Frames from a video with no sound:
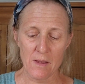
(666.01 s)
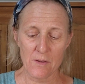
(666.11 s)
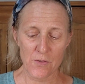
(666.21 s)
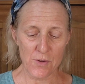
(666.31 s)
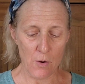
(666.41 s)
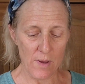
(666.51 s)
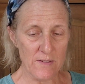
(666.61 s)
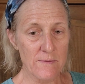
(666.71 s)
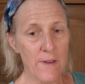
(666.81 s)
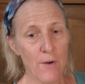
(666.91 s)
So it's
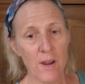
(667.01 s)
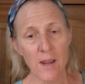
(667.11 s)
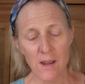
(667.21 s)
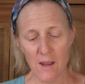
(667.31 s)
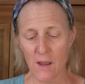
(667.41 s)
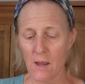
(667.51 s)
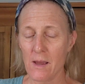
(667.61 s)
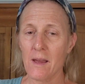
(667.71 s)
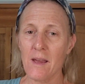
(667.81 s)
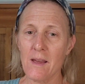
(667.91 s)
very
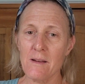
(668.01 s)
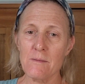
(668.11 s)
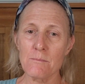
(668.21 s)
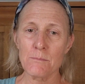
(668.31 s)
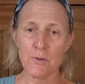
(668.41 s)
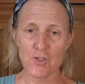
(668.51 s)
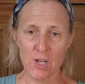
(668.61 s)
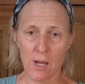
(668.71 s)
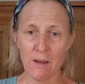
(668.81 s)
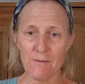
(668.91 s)

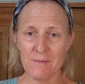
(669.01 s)
bougie,